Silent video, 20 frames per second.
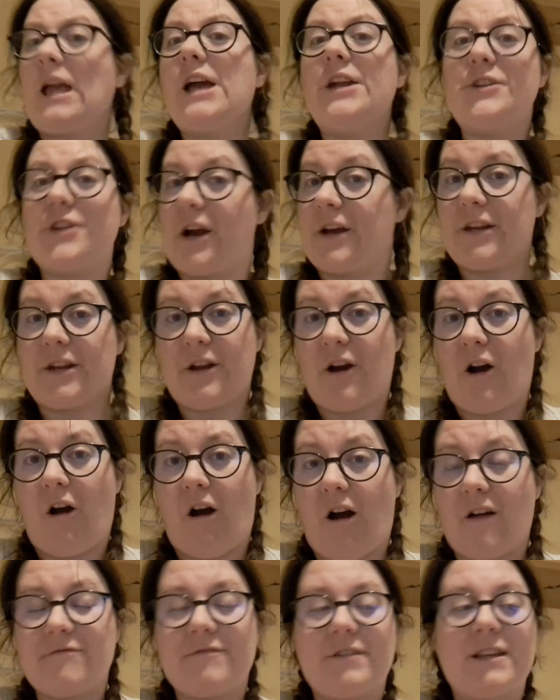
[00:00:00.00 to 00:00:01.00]
and a
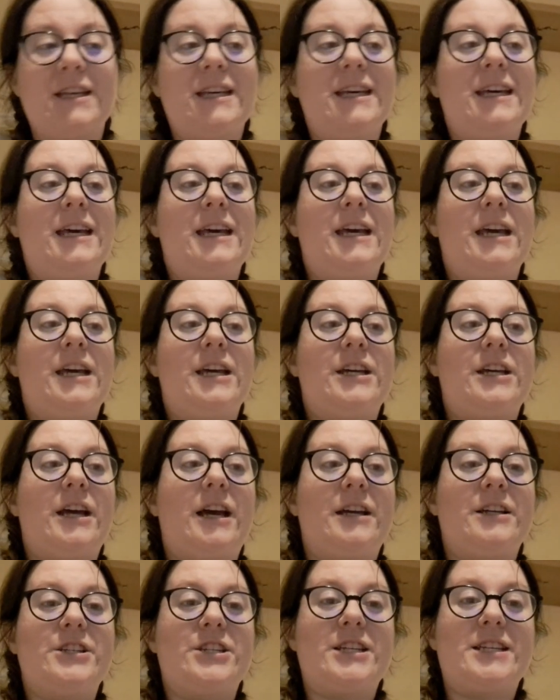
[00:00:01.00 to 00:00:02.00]
half.
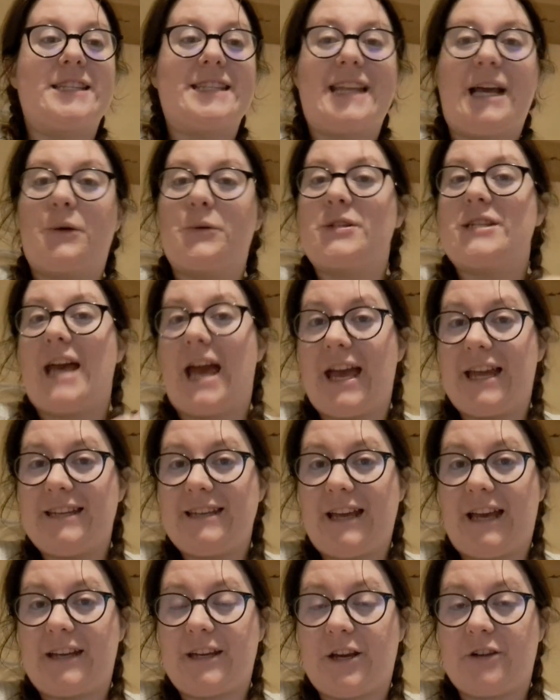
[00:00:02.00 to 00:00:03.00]
She's now
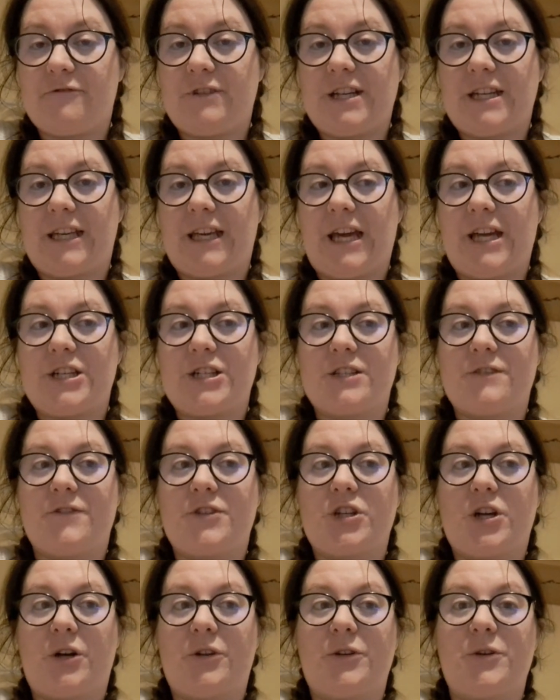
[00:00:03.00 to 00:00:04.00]
10 and her reading age is of a
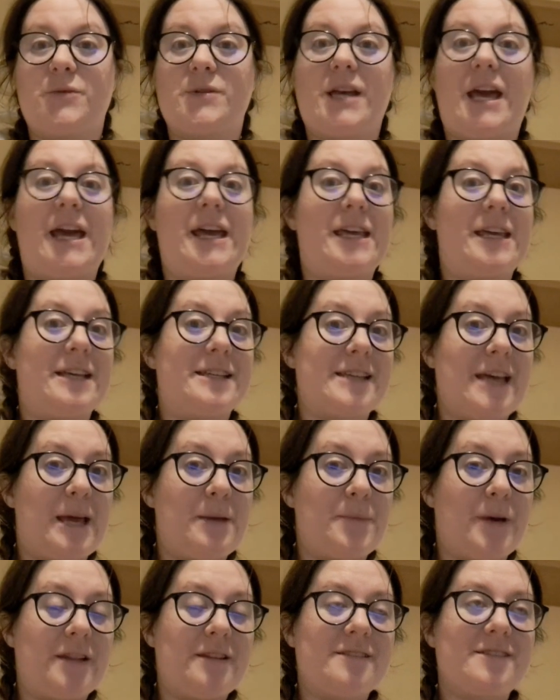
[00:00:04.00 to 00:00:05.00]
child who's 8 years,
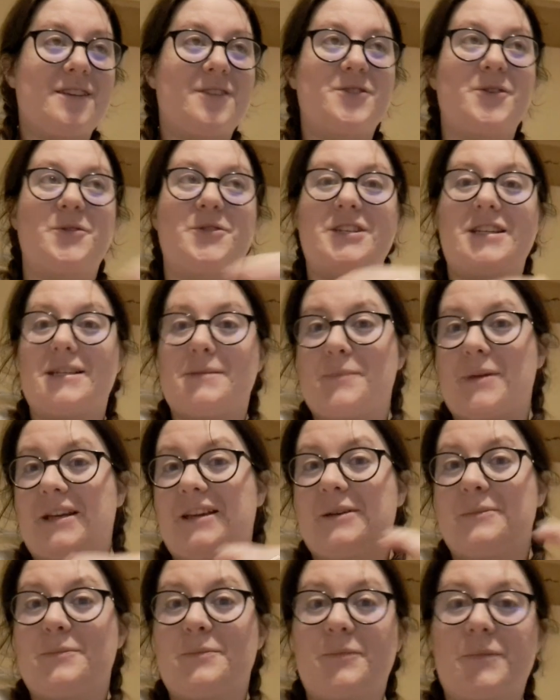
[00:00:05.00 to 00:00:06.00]
8 months. So she's been
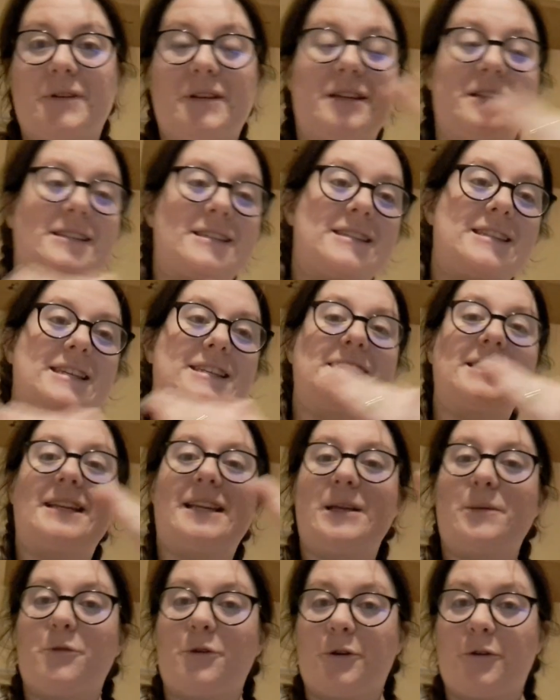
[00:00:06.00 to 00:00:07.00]

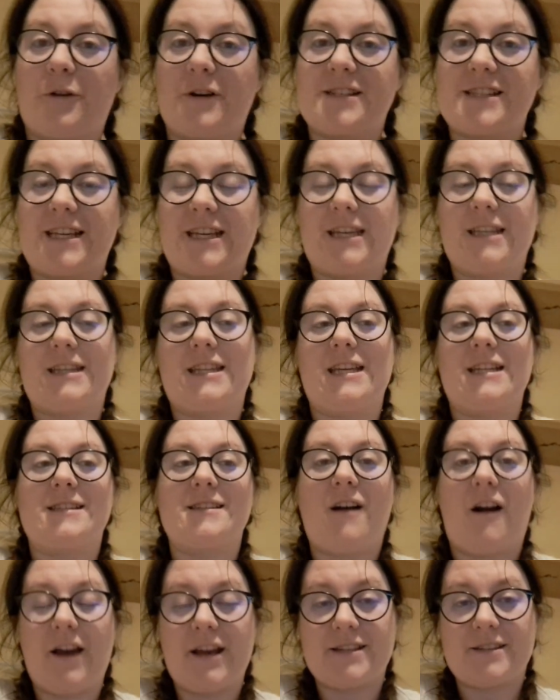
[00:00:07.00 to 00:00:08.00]
consistently progressing the
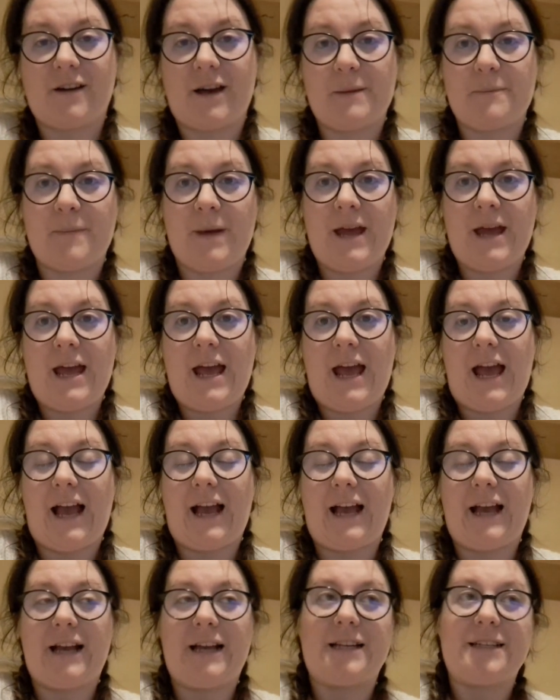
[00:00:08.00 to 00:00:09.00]
entire time.
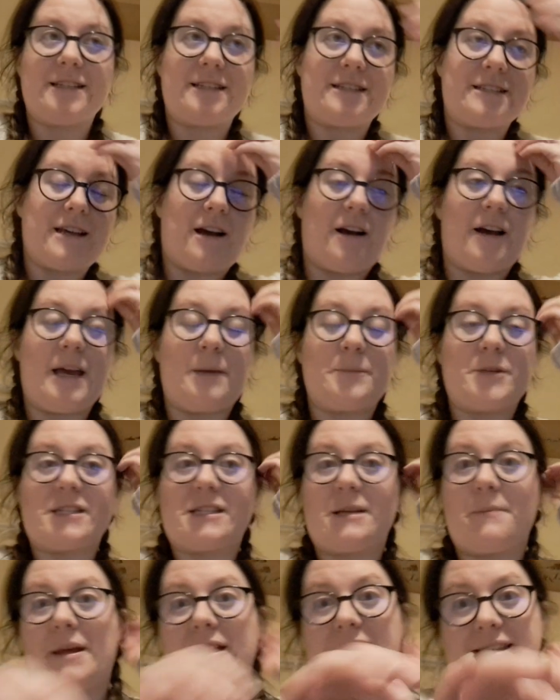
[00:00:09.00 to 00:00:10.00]
And I am
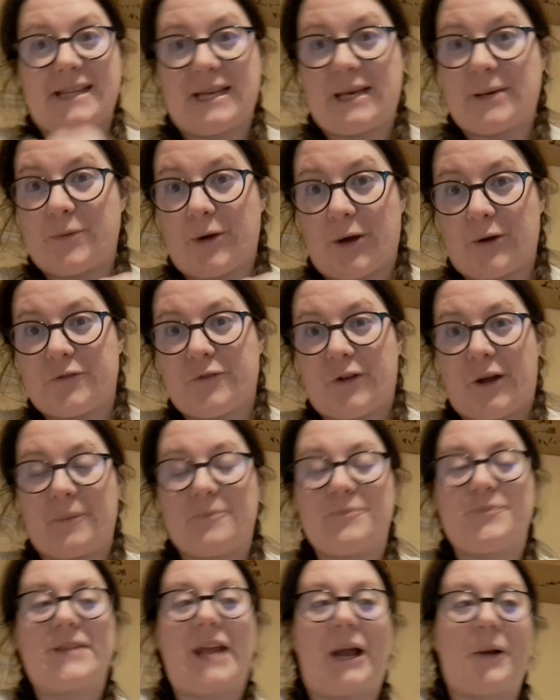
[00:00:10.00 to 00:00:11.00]
just immensely proud of her.
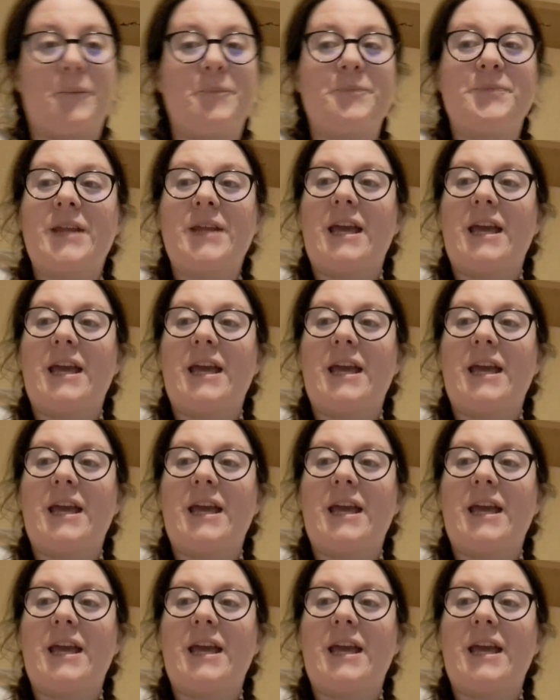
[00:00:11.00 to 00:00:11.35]
Now,